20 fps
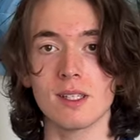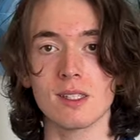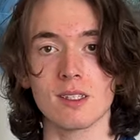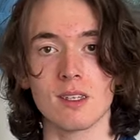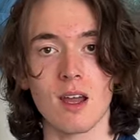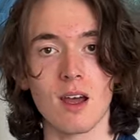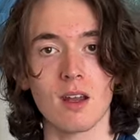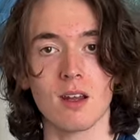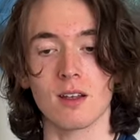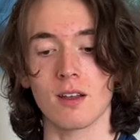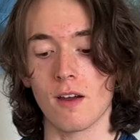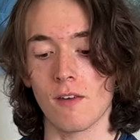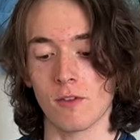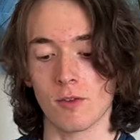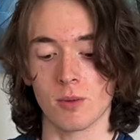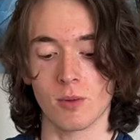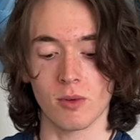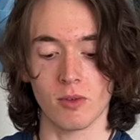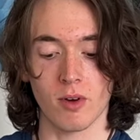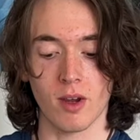is not a
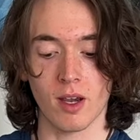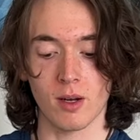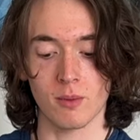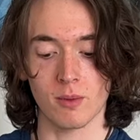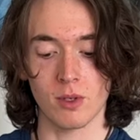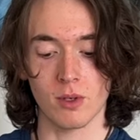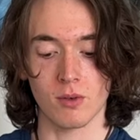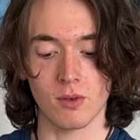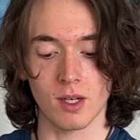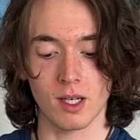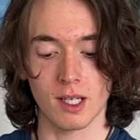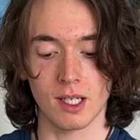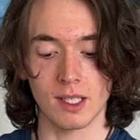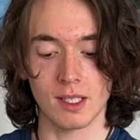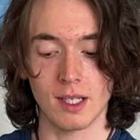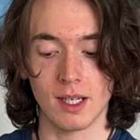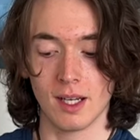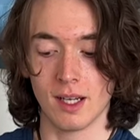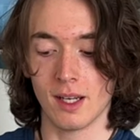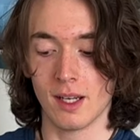comfortable ride when you're
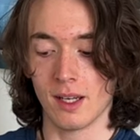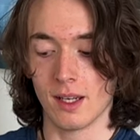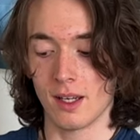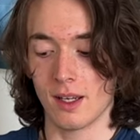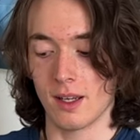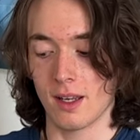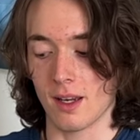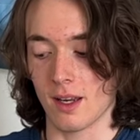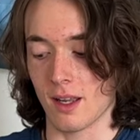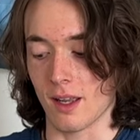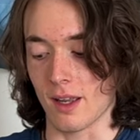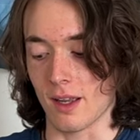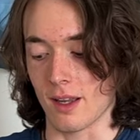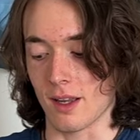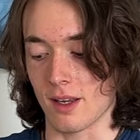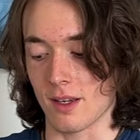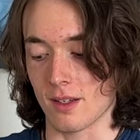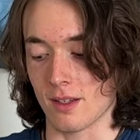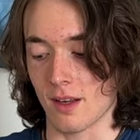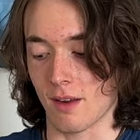running.
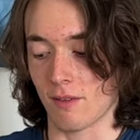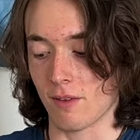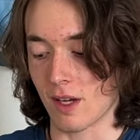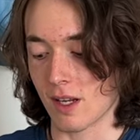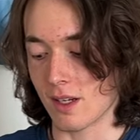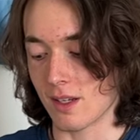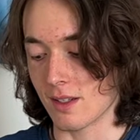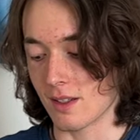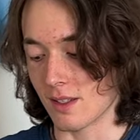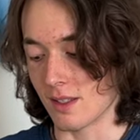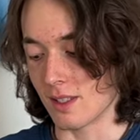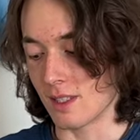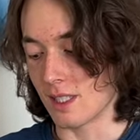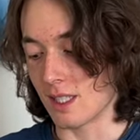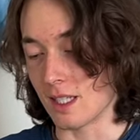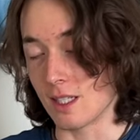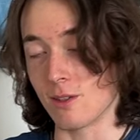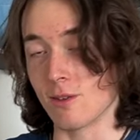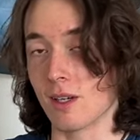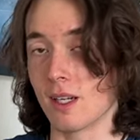And I've kind of
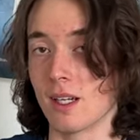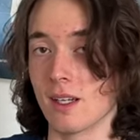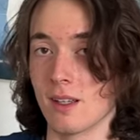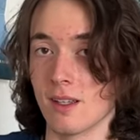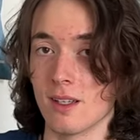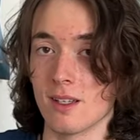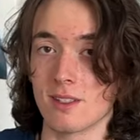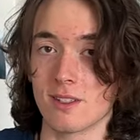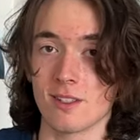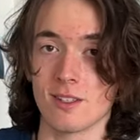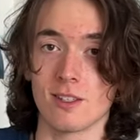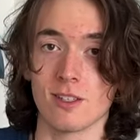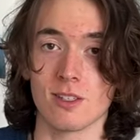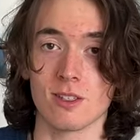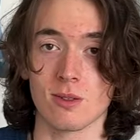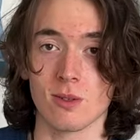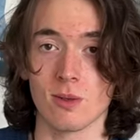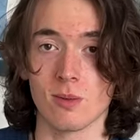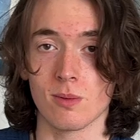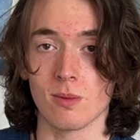degraded these to
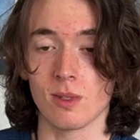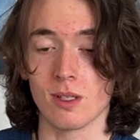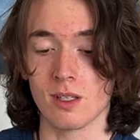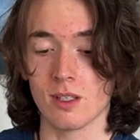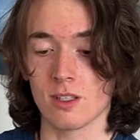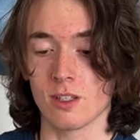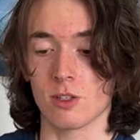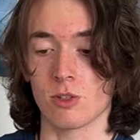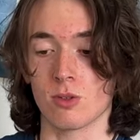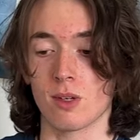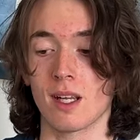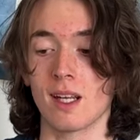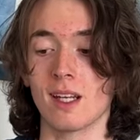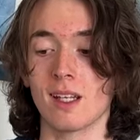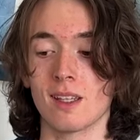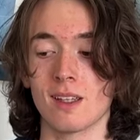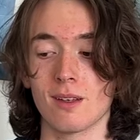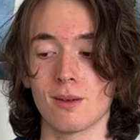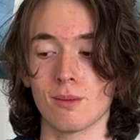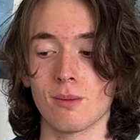just only to train
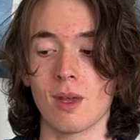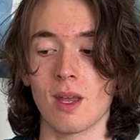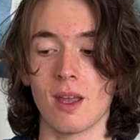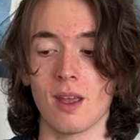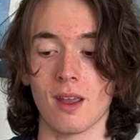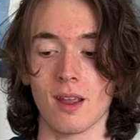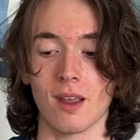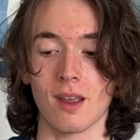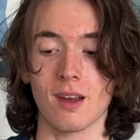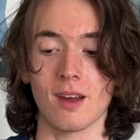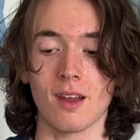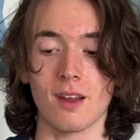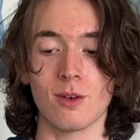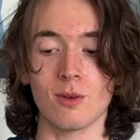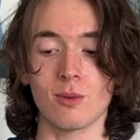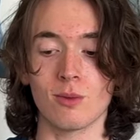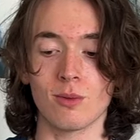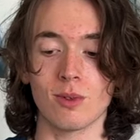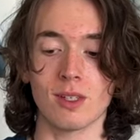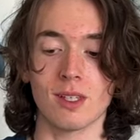in them. And I
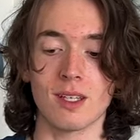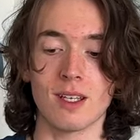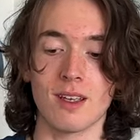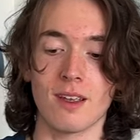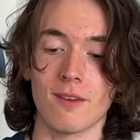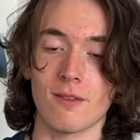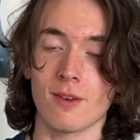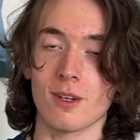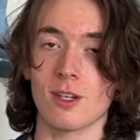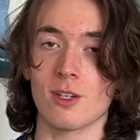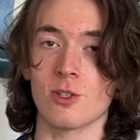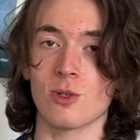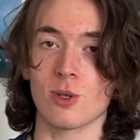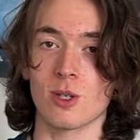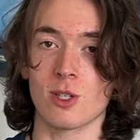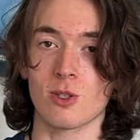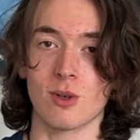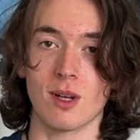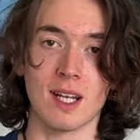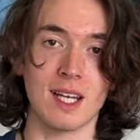don't really even
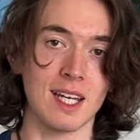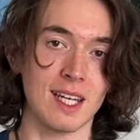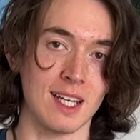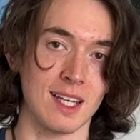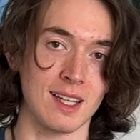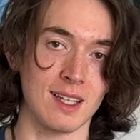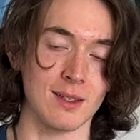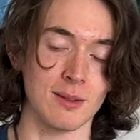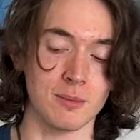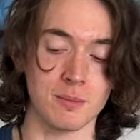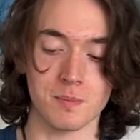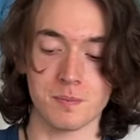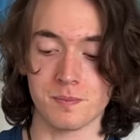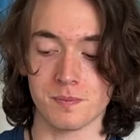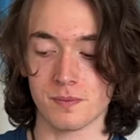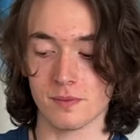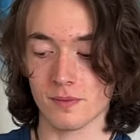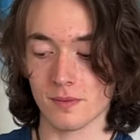enjoy training in them.